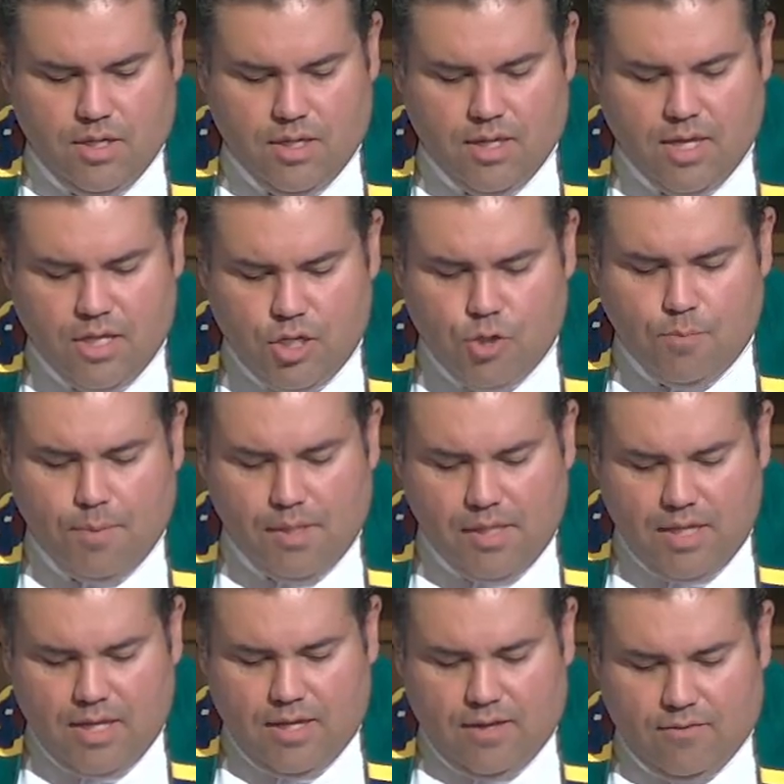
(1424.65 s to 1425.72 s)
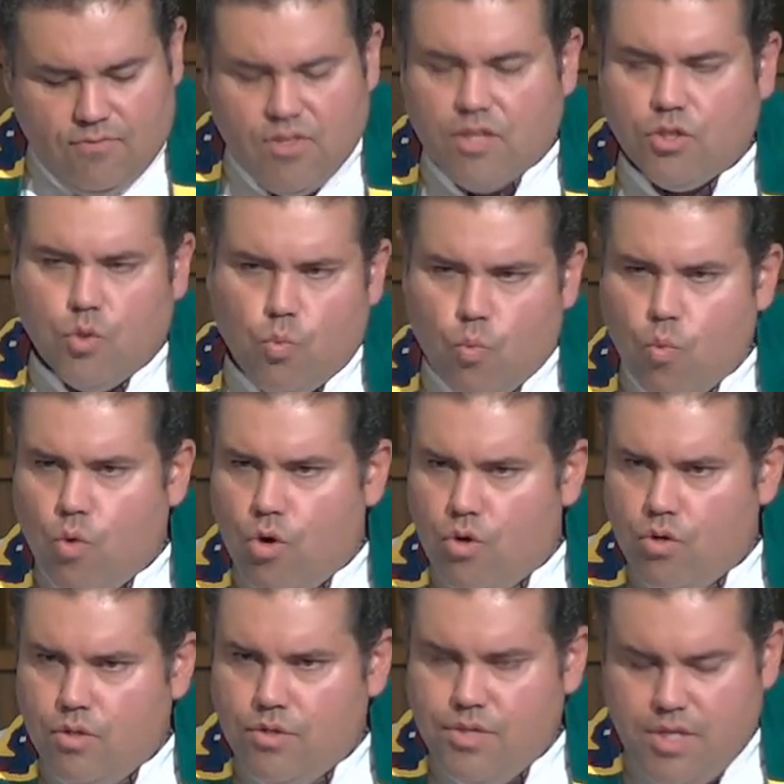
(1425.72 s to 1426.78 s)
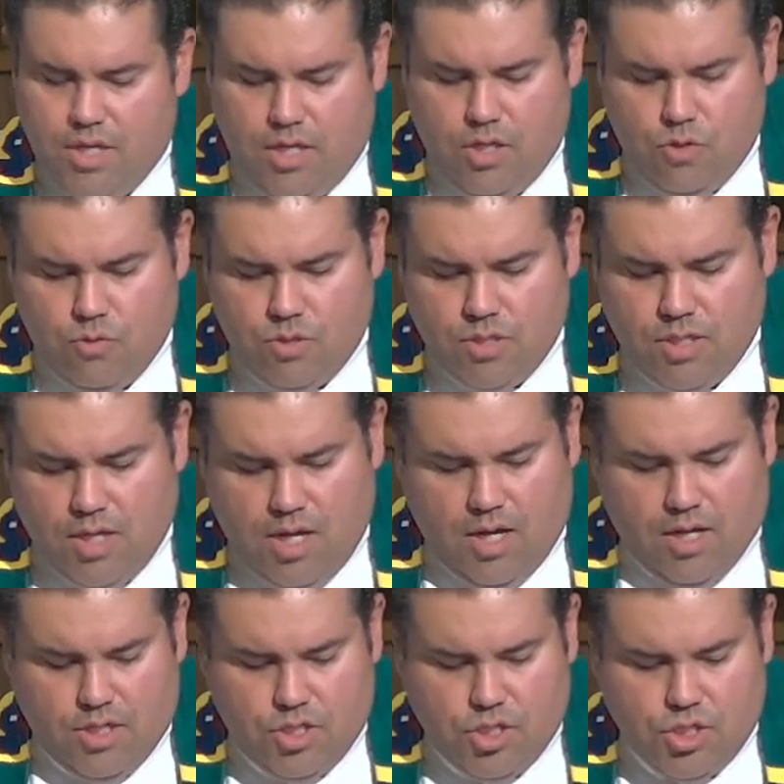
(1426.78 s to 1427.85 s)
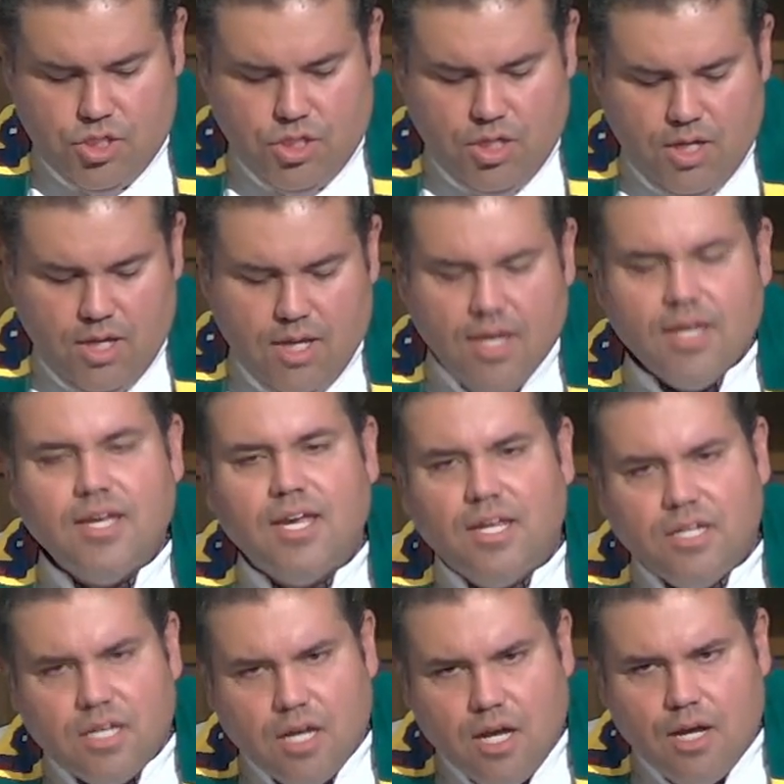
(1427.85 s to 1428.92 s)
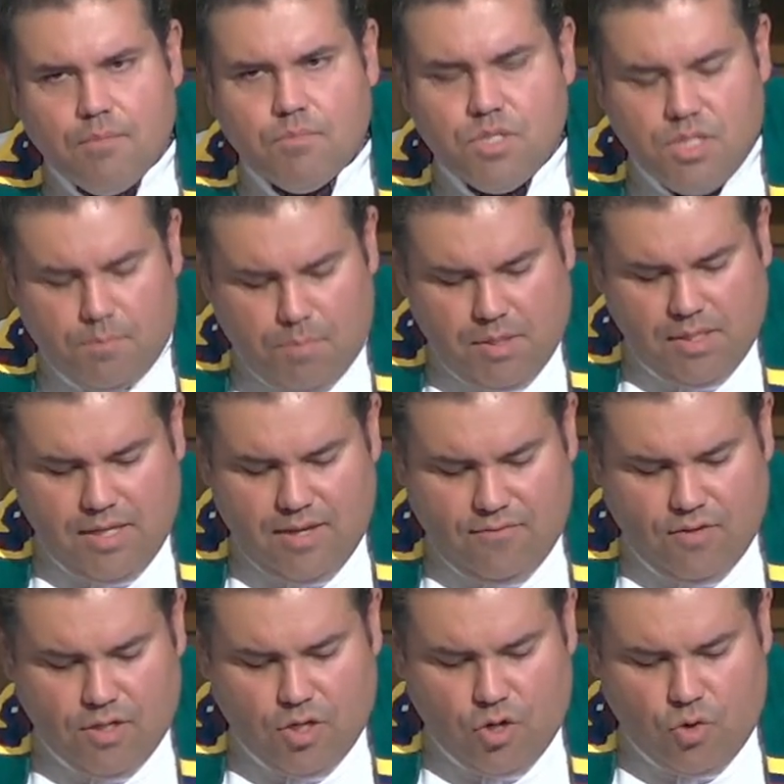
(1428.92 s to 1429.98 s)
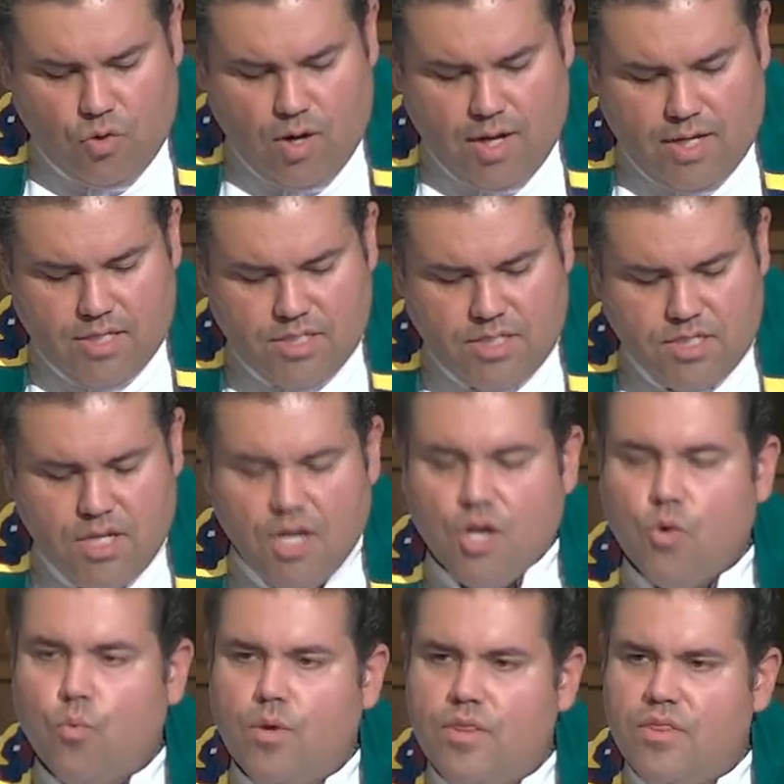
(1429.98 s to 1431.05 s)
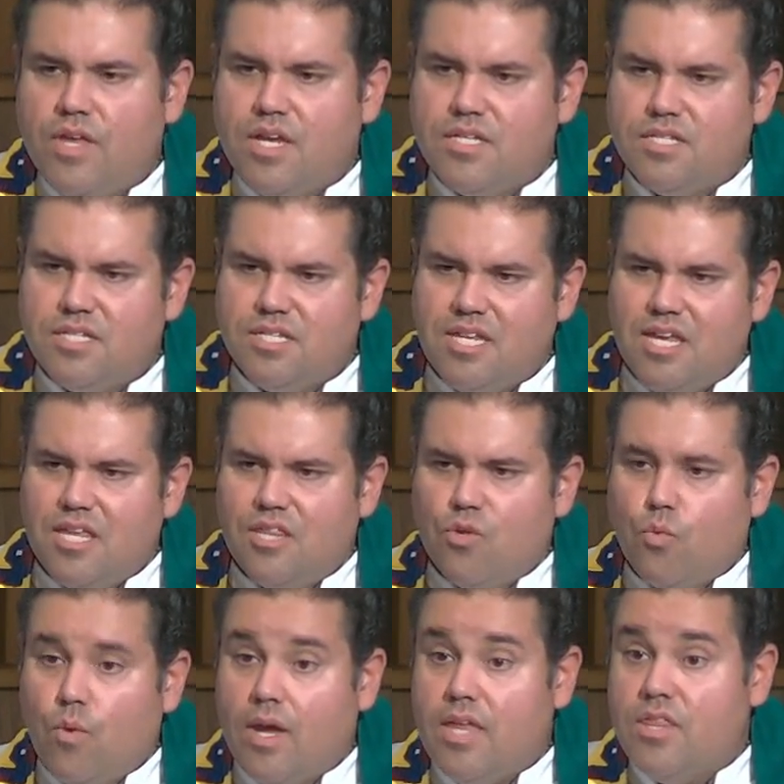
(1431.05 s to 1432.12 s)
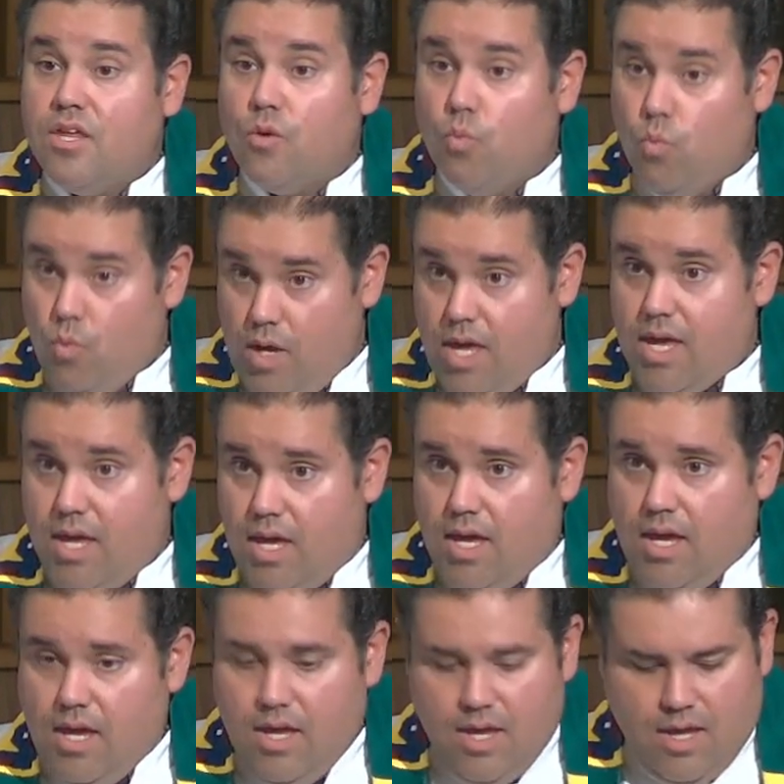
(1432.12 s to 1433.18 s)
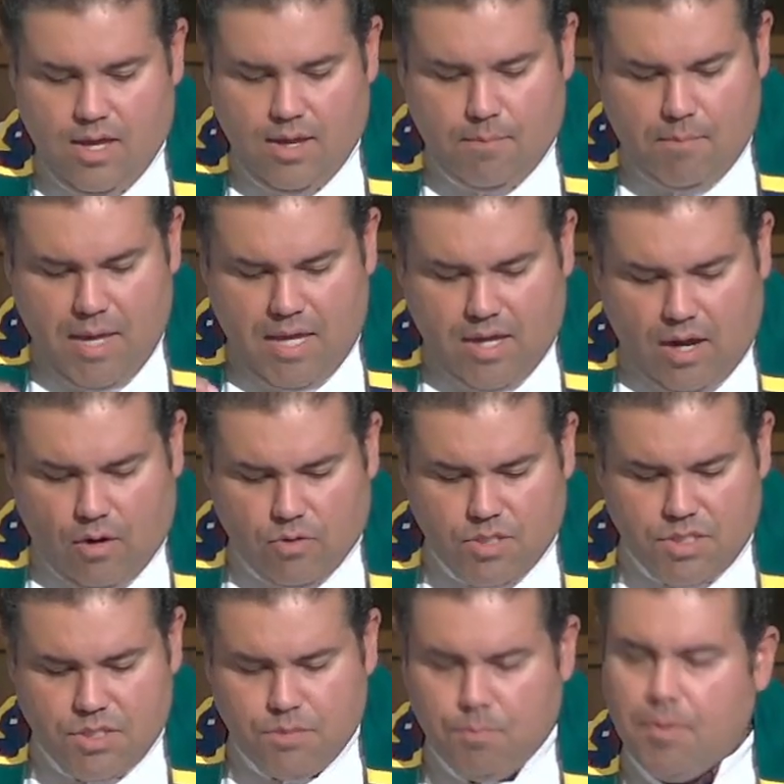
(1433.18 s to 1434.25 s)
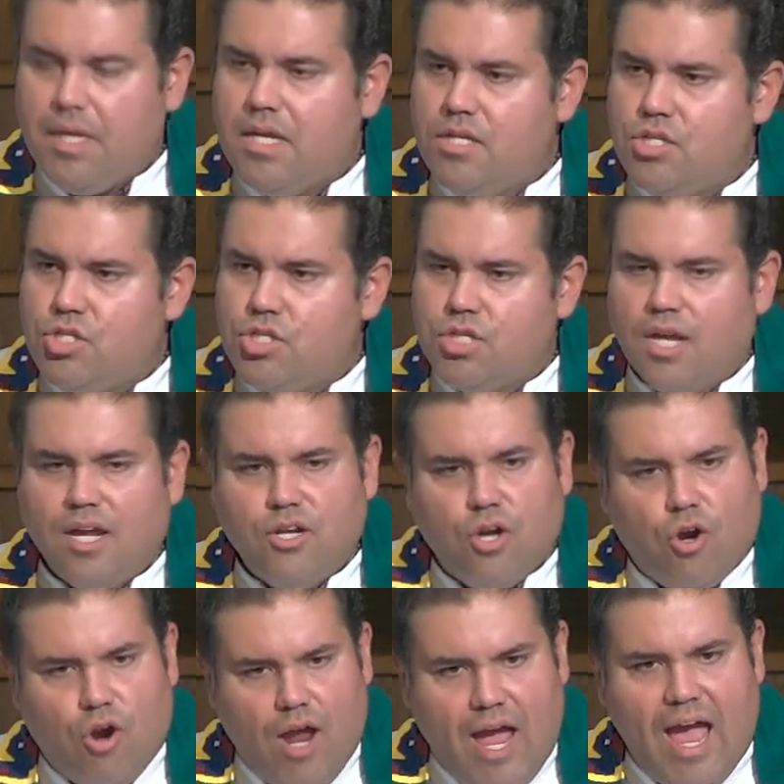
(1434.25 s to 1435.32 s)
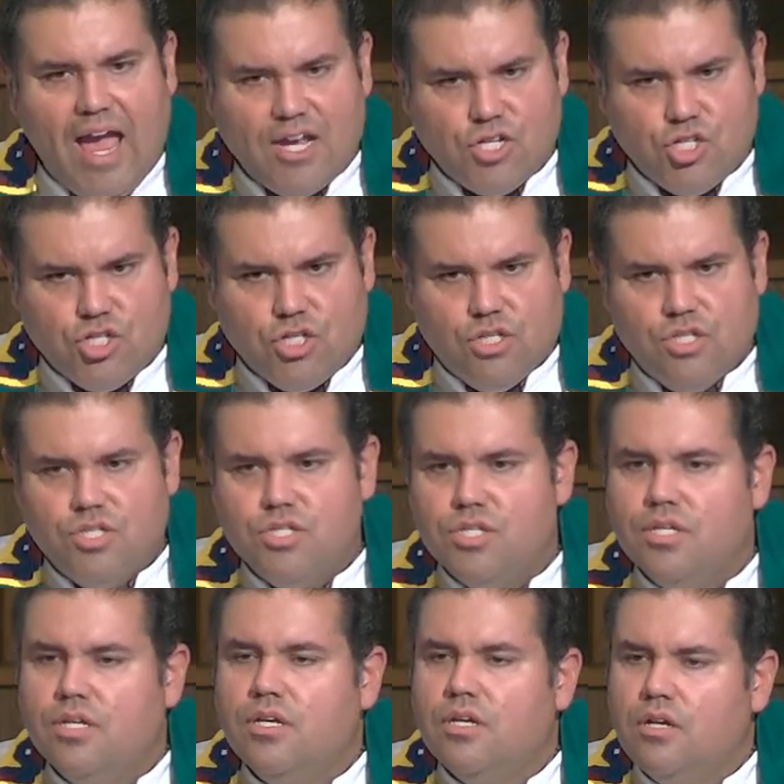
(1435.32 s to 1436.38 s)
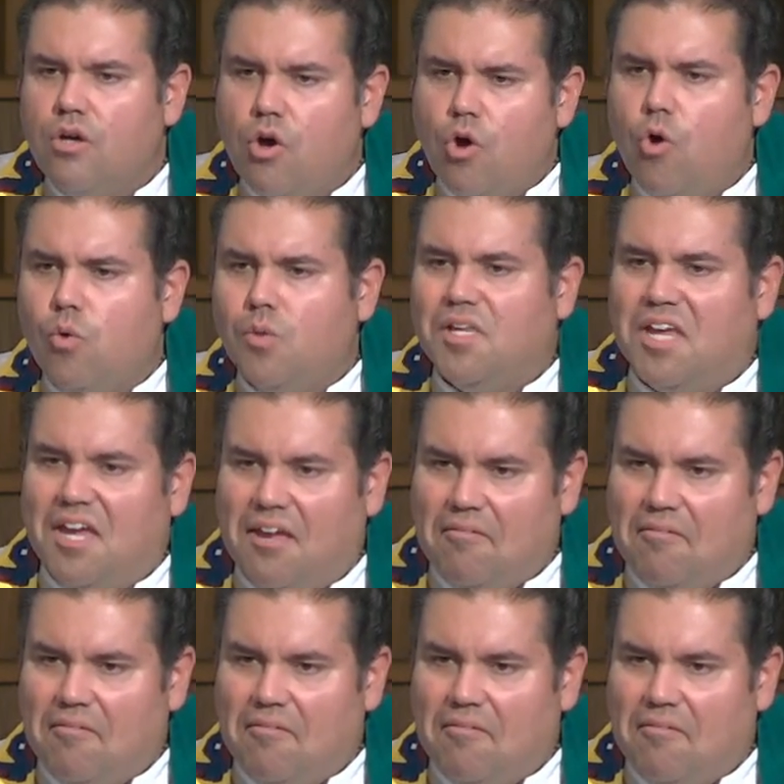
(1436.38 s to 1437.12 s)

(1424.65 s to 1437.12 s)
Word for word: can you believe that the world that you touch can come to believe in Christ when they see the way that we make our speech and our actions holy?